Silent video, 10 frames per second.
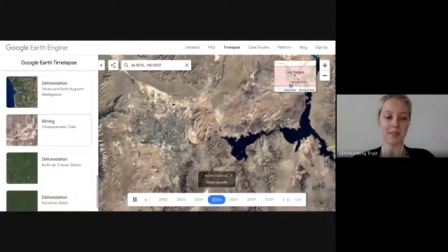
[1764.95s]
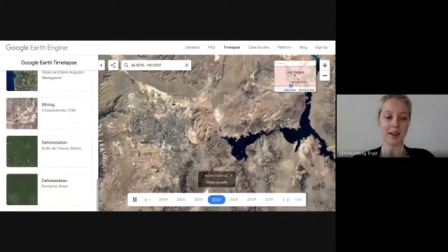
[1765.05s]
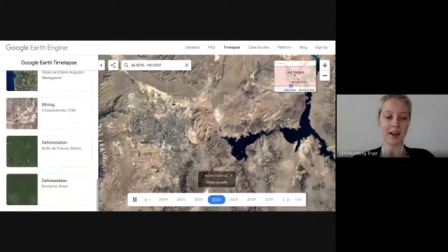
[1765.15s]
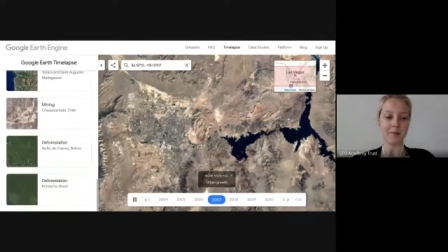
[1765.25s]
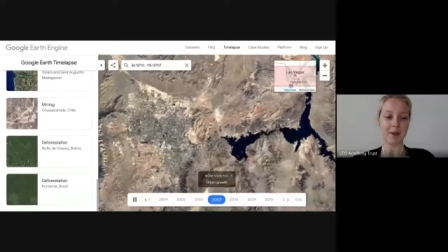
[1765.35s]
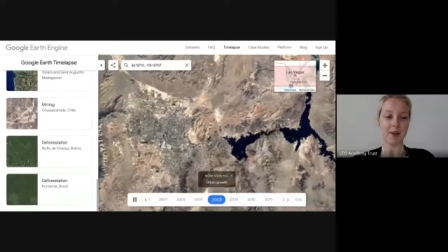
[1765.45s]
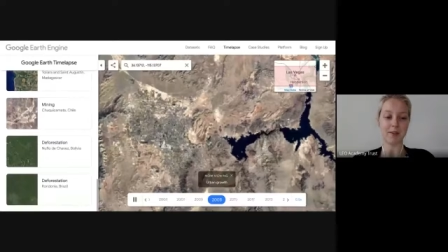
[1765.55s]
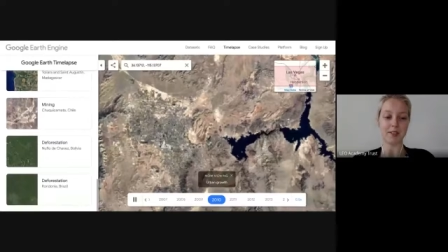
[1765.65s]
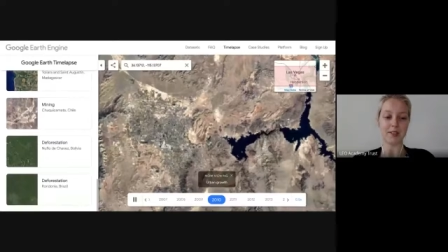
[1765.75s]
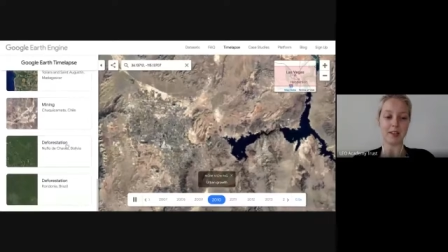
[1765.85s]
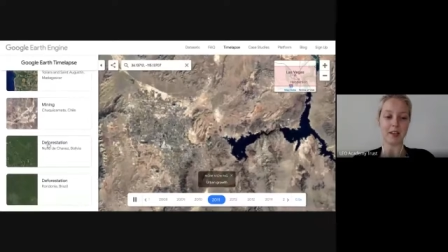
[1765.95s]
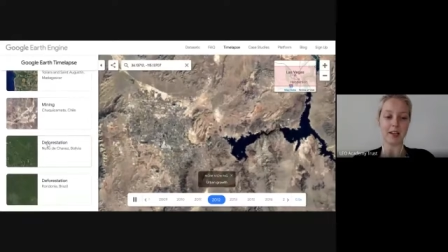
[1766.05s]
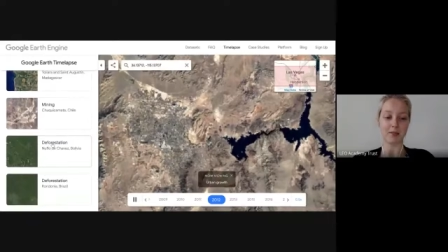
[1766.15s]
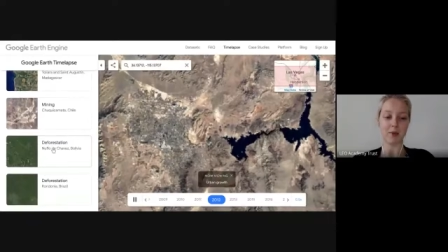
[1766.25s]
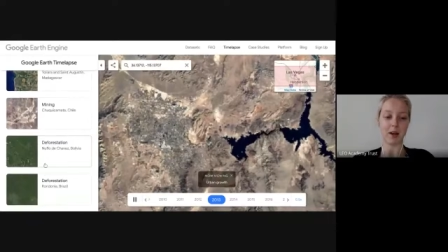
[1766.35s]
Um, and obviously
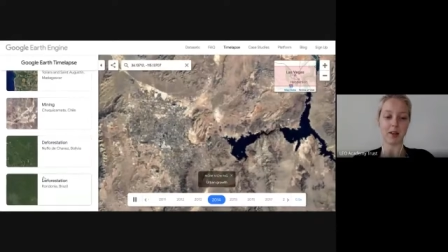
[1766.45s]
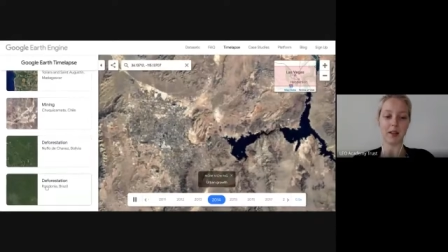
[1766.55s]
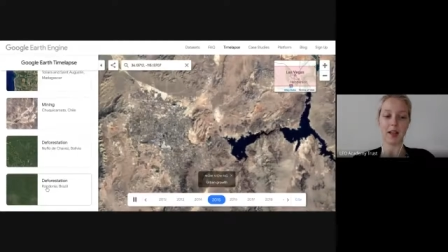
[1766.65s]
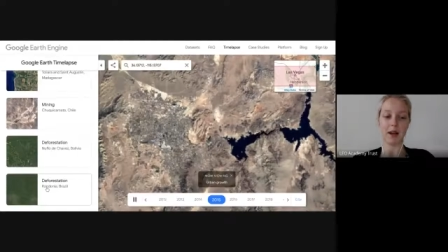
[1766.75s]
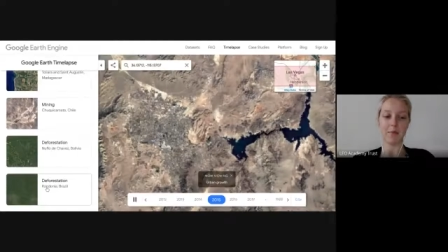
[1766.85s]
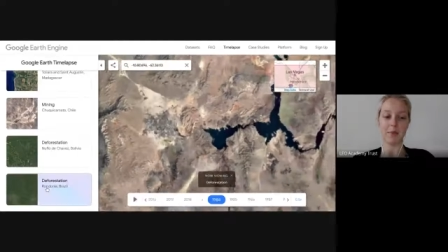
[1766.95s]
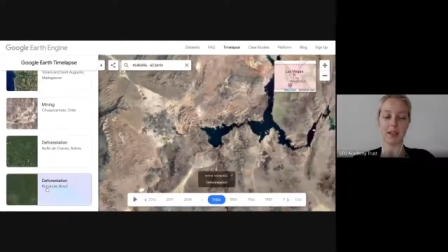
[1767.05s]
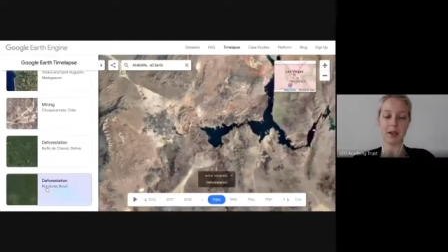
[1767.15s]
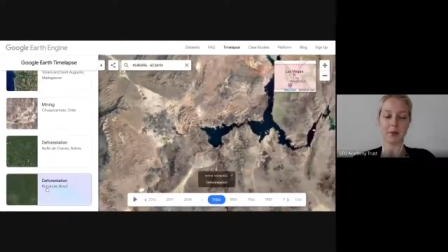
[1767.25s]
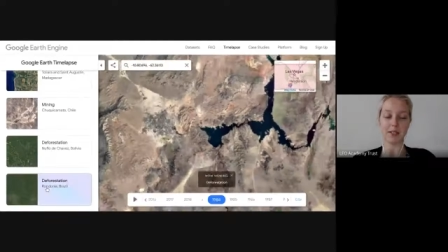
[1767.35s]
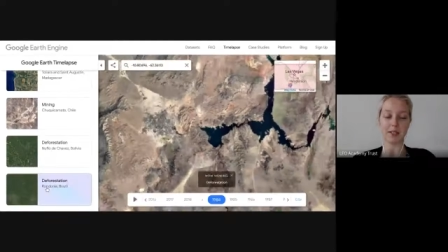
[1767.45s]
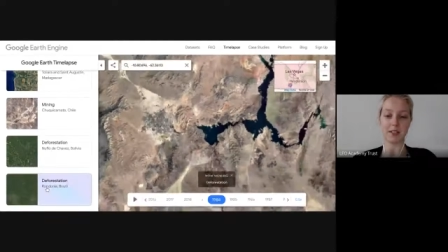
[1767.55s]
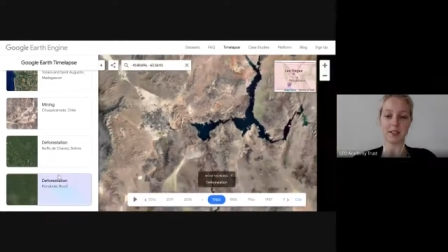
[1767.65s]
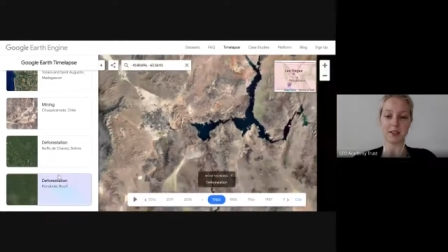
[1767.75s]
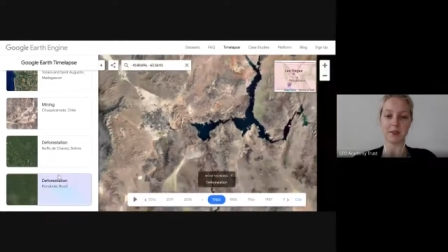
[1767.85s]
as well, um, being able to see the
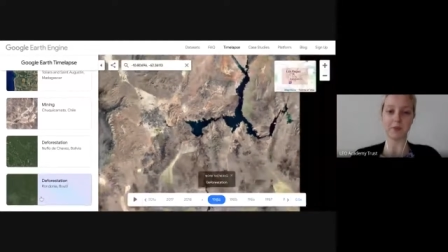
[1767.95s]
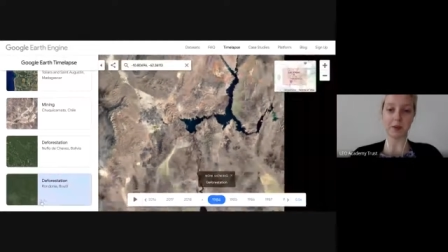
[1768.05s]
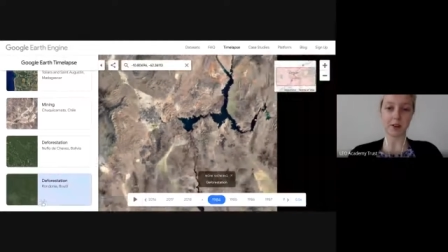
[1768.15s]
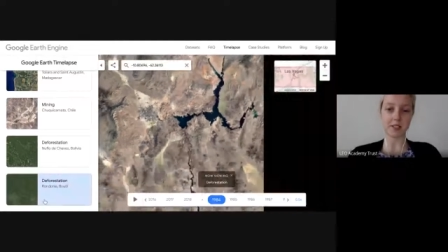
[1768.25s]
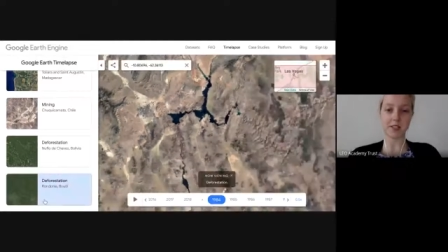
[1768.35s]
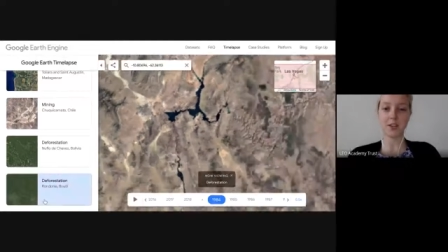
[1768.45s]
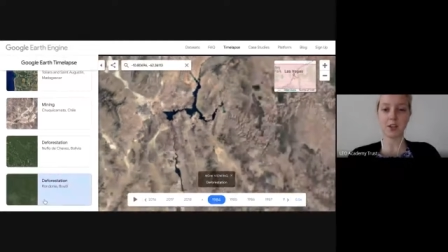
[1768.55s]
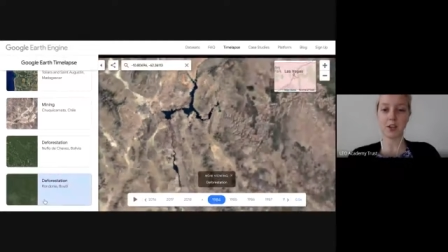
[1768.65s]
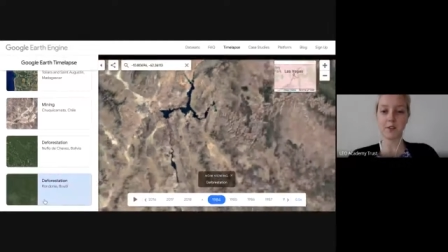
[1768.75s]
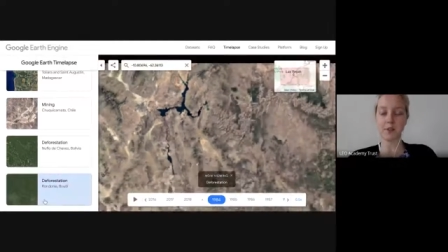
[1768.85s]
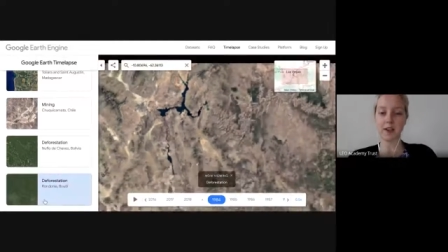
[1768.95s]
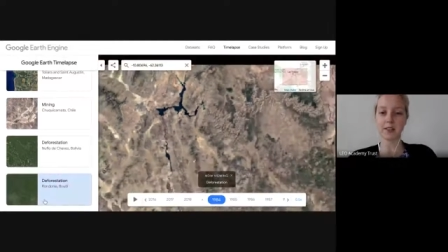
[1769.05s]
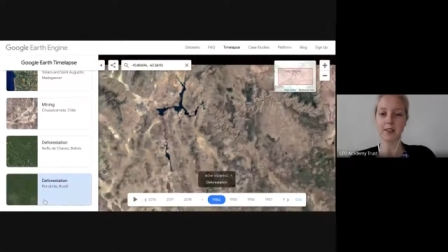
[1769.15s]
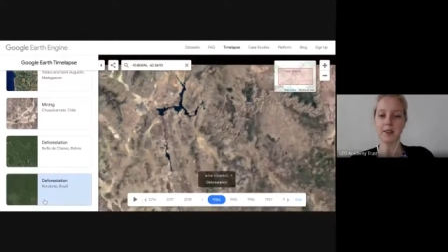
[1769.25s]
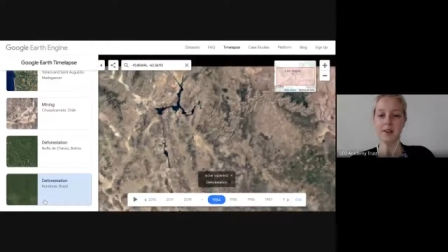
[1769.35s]
deforestation
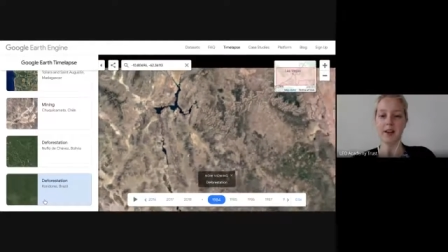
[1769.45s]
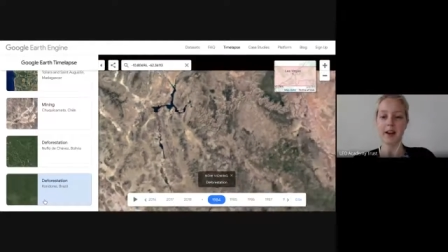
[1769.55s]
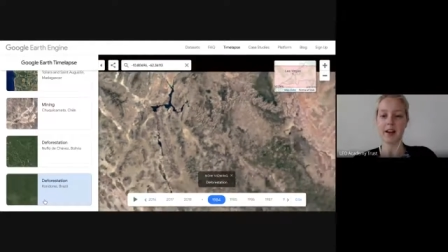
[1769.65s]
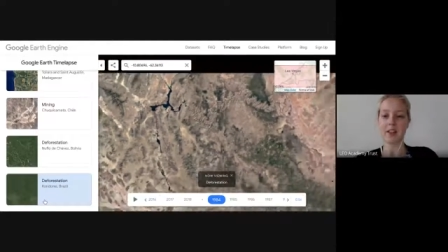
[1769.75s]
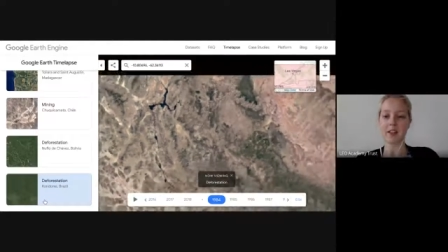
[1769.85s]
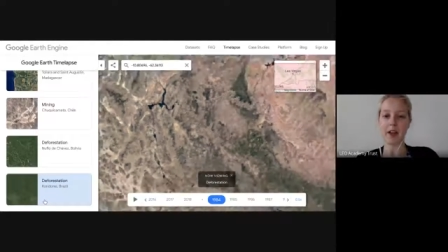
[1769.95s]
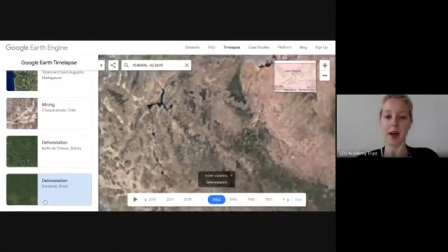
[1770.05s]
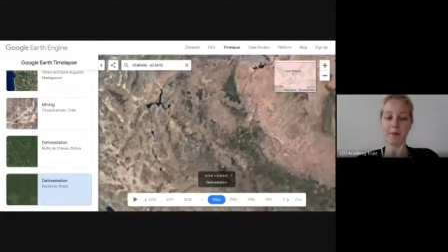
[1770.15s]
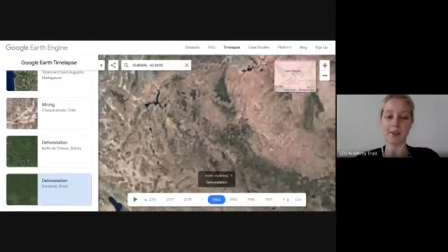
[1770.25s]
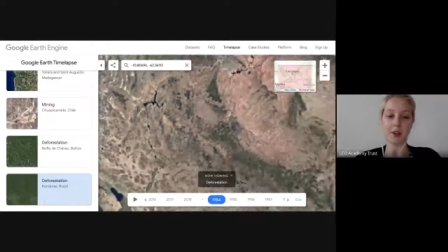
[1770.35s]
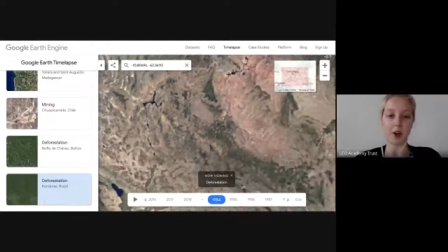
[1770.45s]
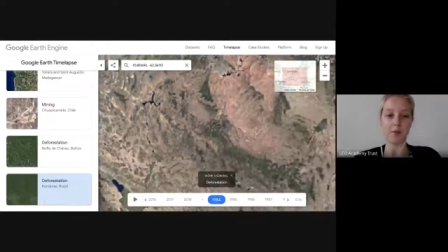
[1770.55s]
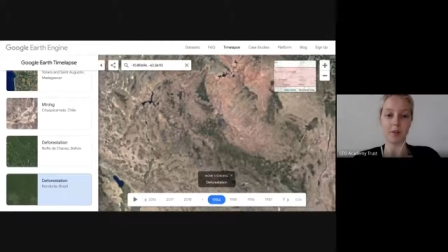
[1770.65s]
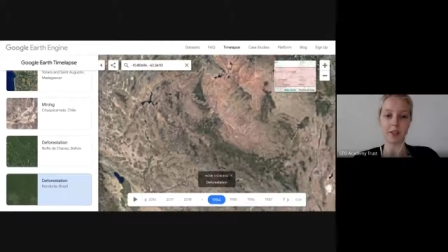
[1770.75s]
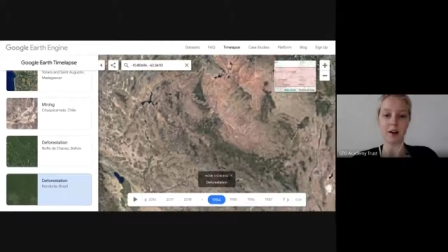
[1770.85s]
effects uh, that have happened
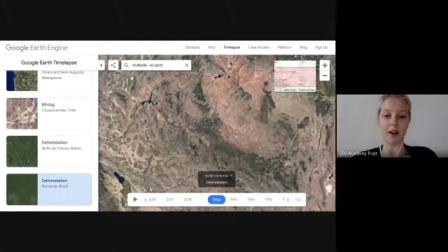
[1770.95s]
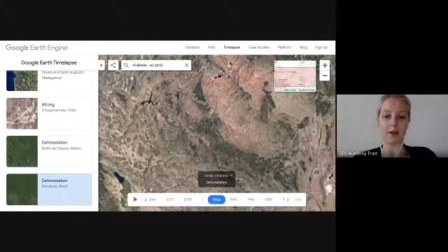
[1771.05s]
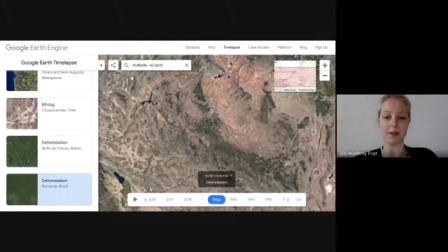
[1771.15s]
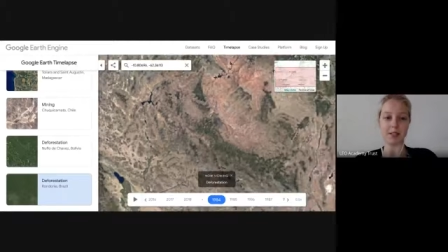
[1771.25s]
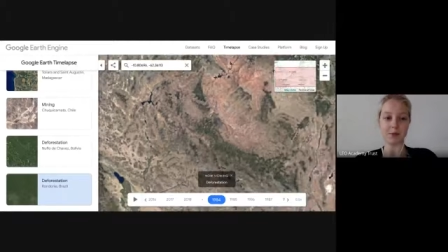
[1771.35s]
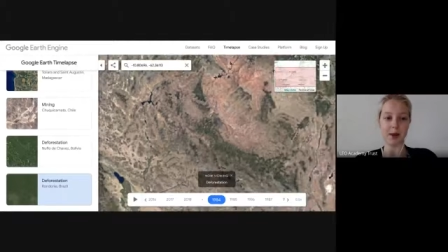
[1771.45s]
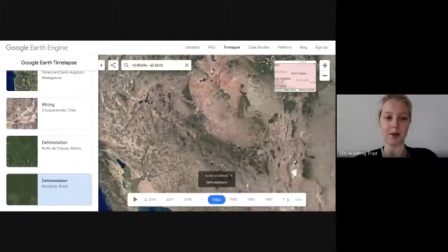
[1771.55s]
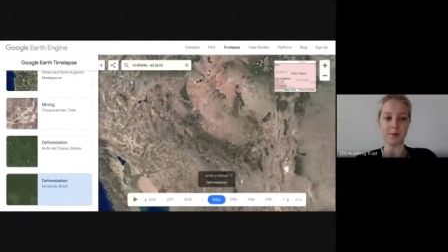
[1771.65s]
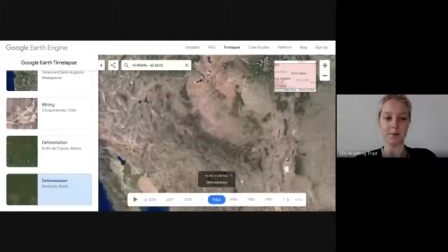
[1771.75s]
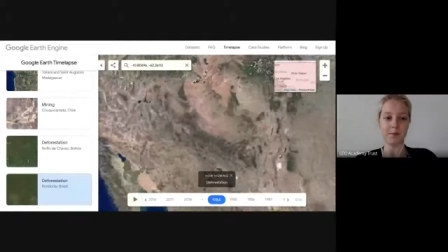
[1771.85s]
over time as well.